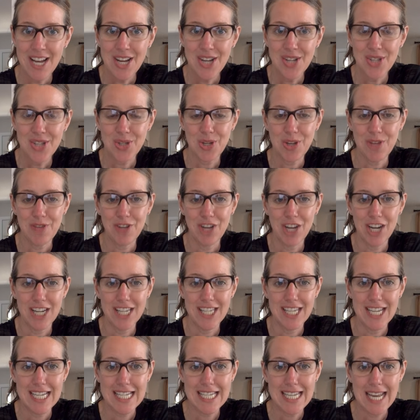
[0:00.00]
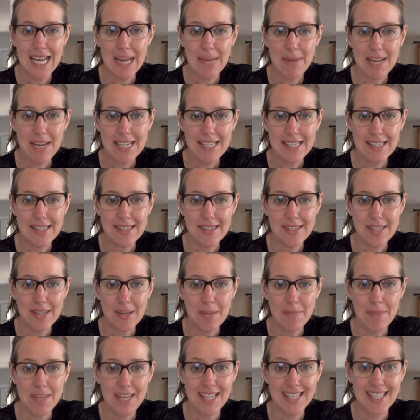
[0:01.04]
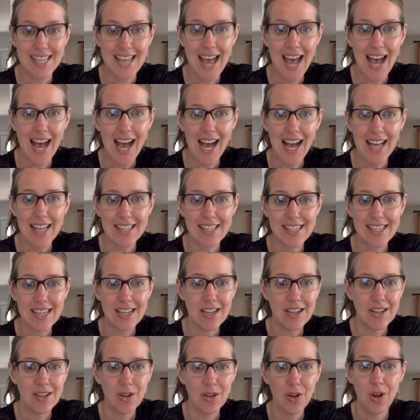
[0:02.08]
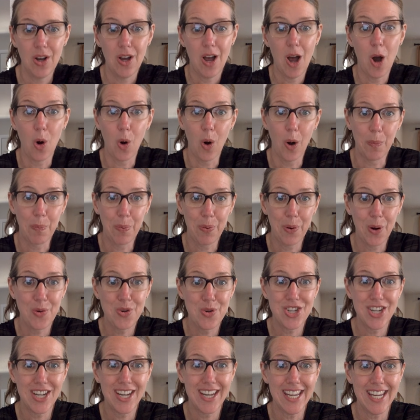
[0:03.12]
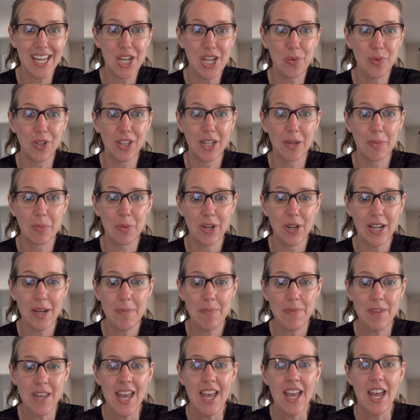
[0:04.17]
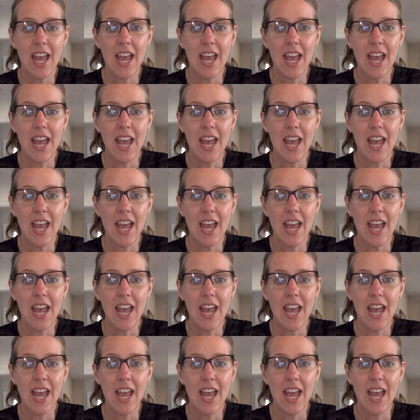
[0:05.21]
So you've got a dynamic system that's at or approaching equilibrium.